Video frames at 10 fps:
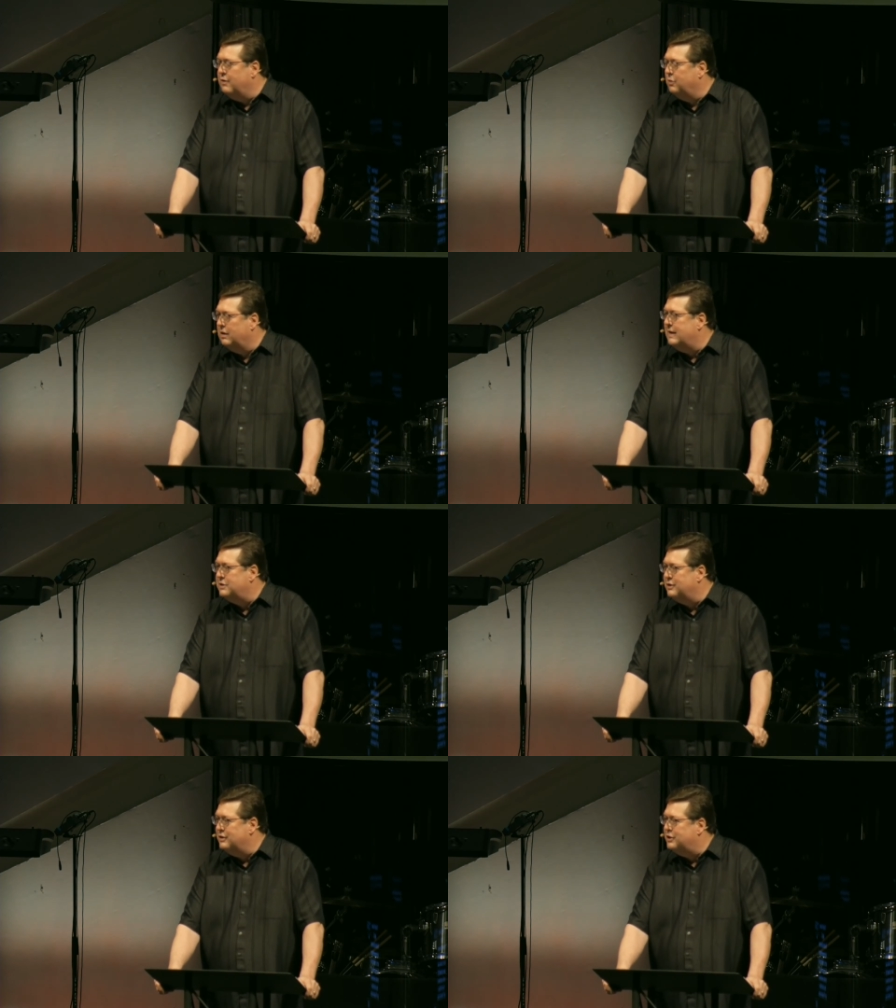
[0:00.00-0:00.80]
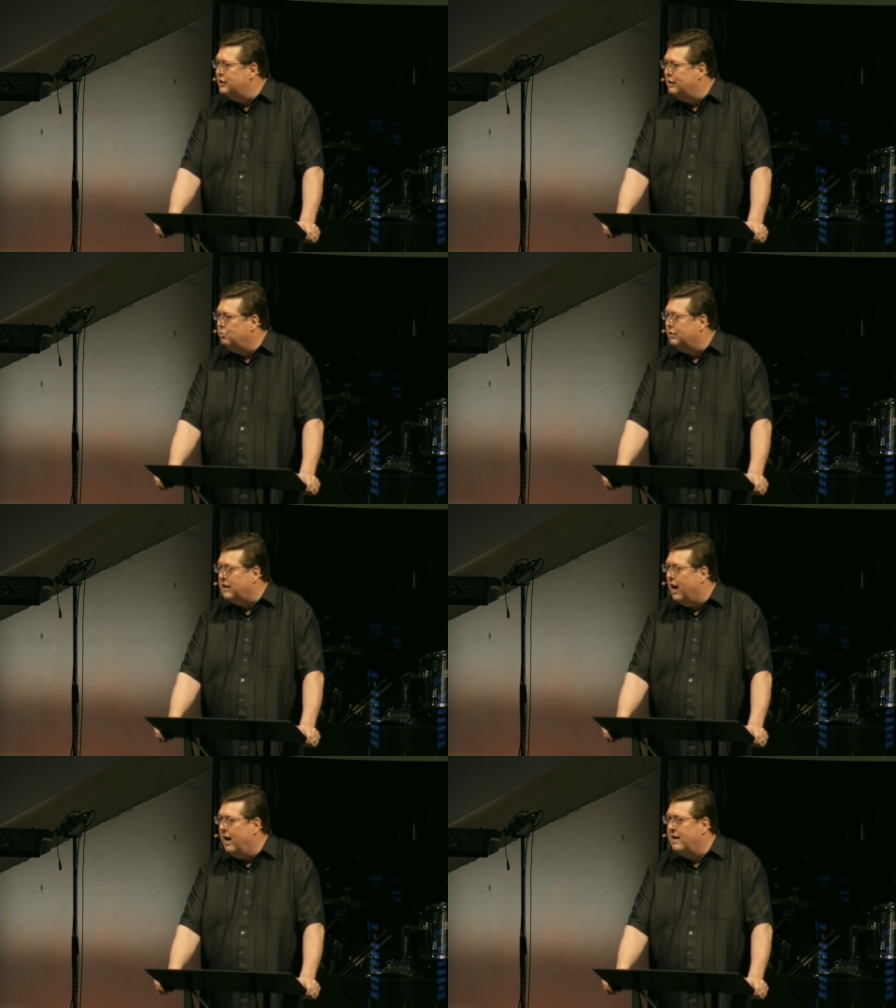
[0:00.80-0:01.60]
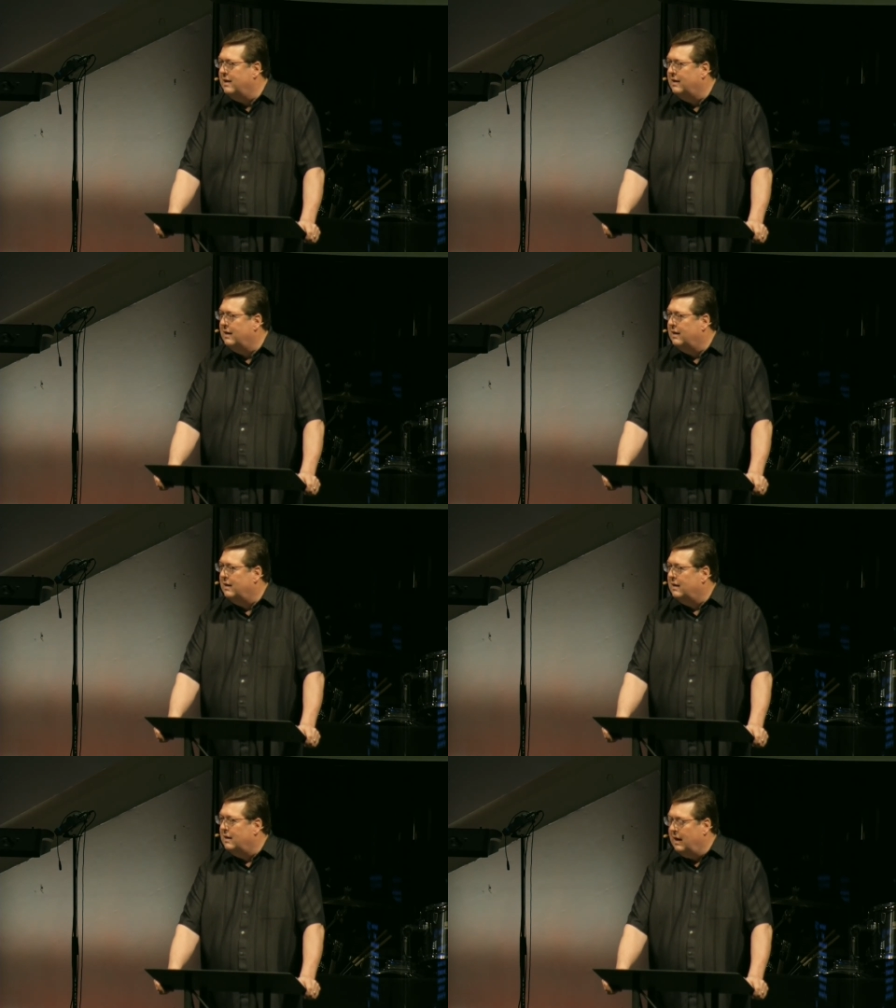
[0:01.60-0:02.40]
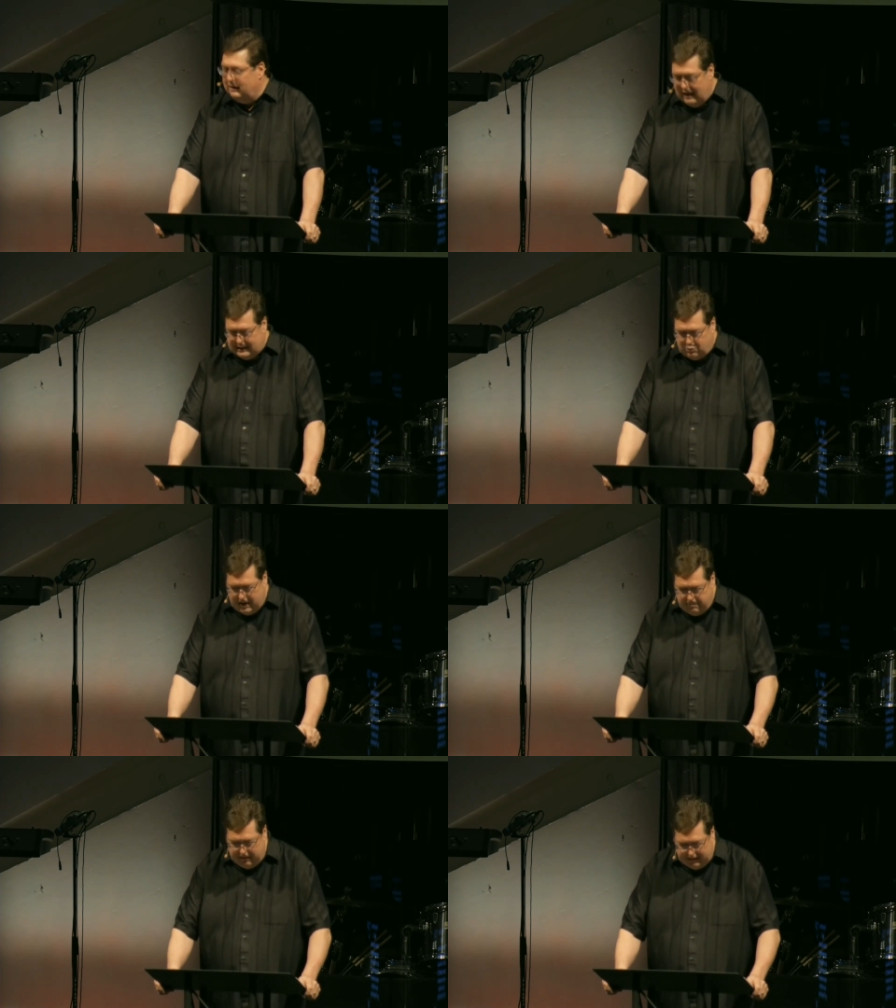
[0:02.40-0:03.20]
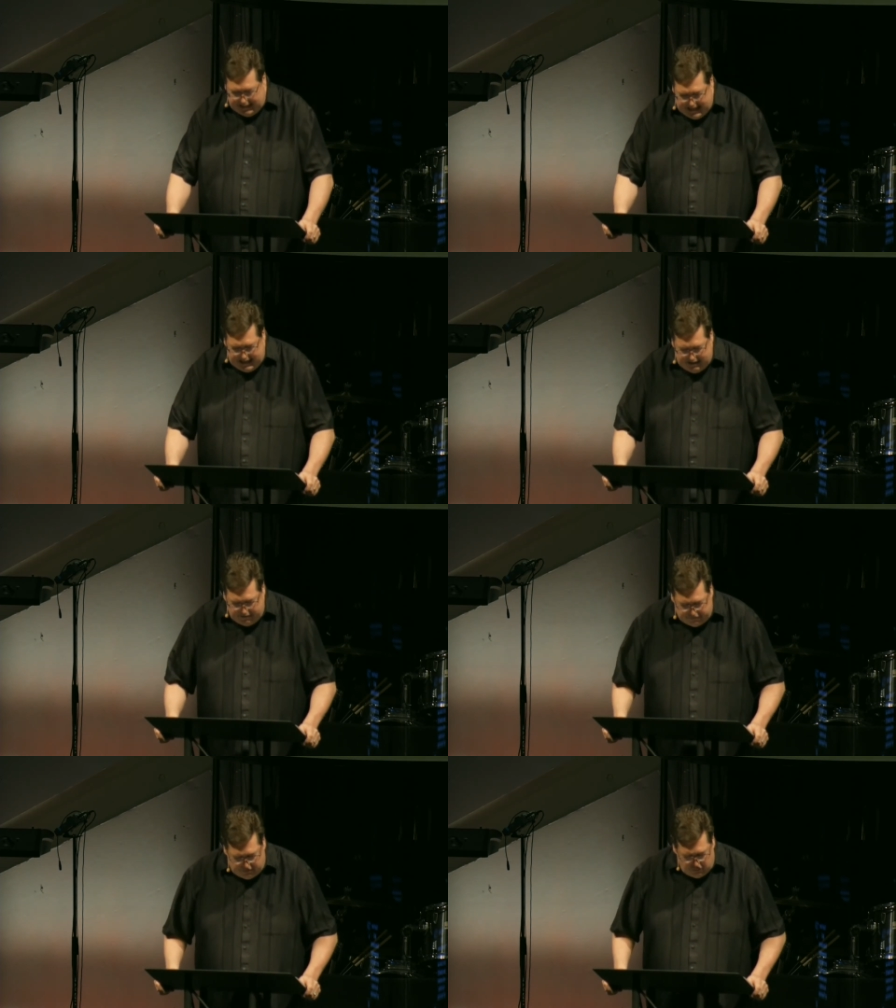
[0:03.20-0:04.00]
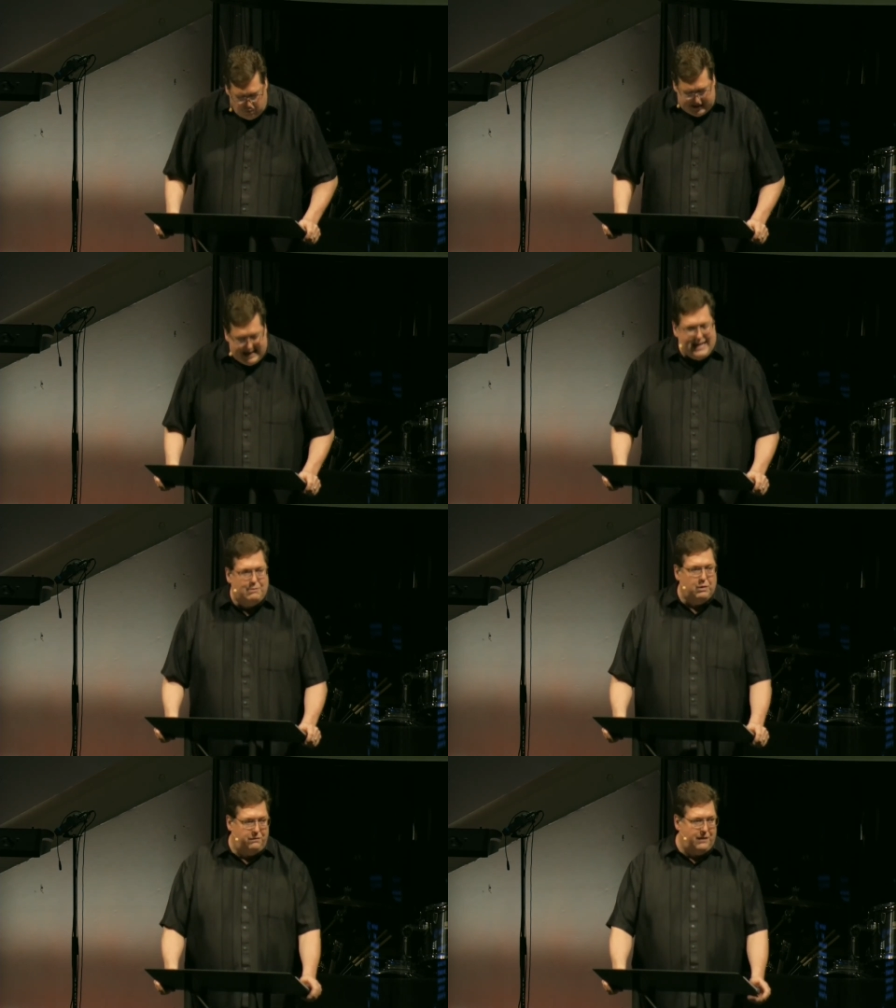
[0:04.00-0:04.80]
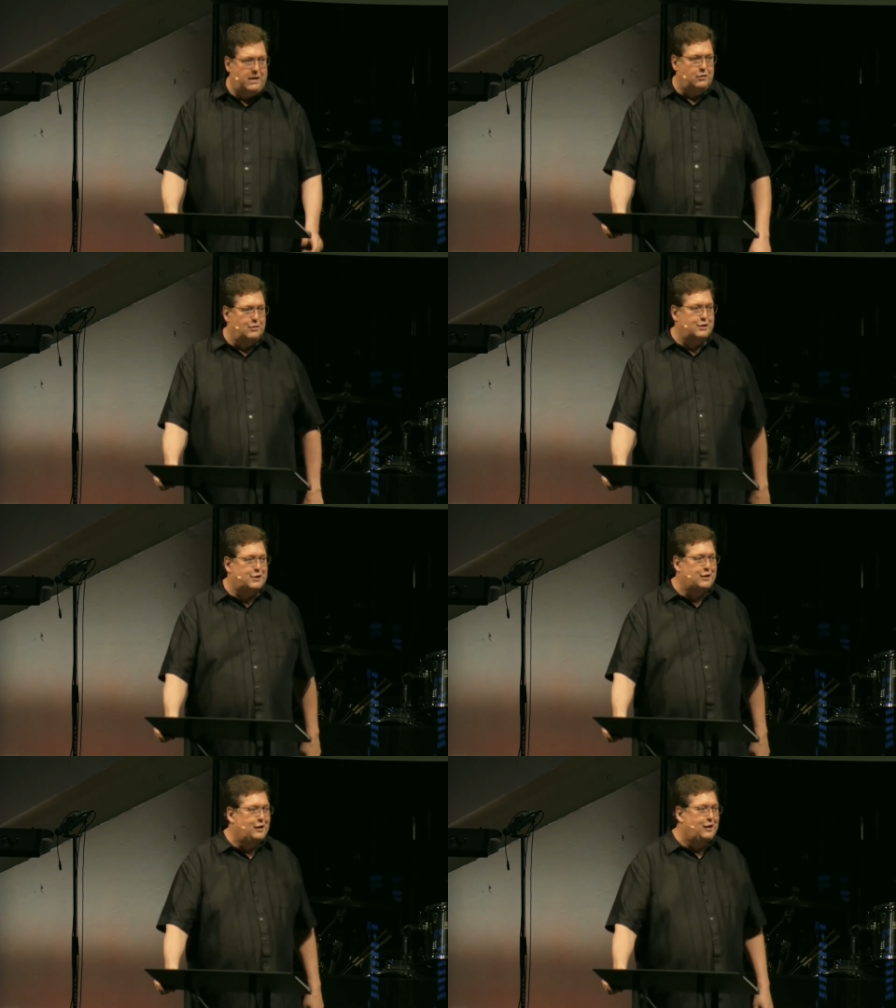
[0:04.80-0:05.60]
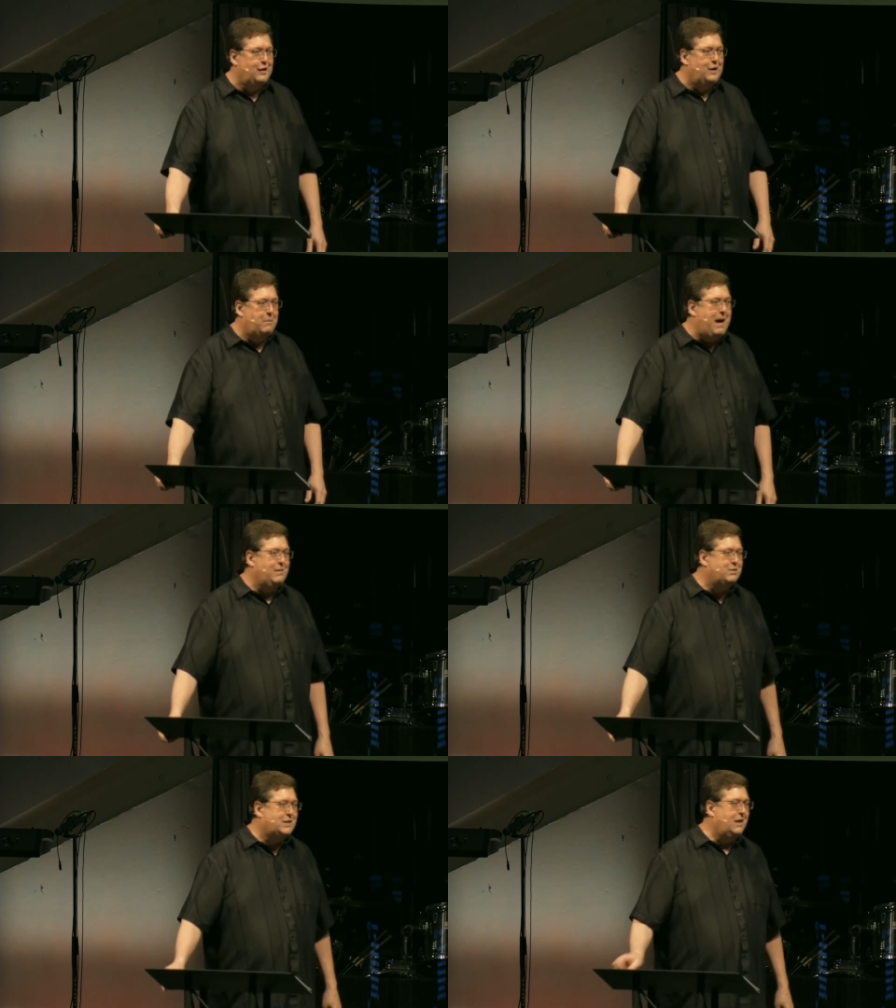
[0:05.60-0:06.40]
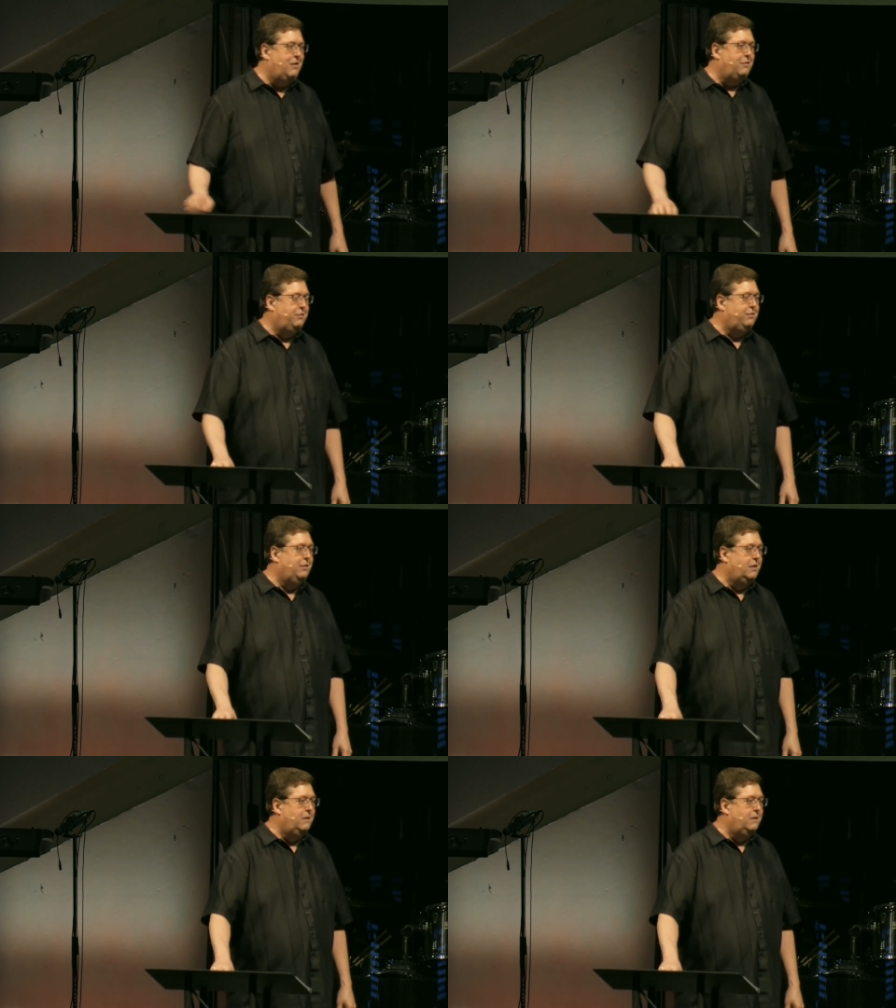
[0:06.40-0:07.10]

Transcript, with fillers: in relationship with God unless we believe what He reveals about Himself.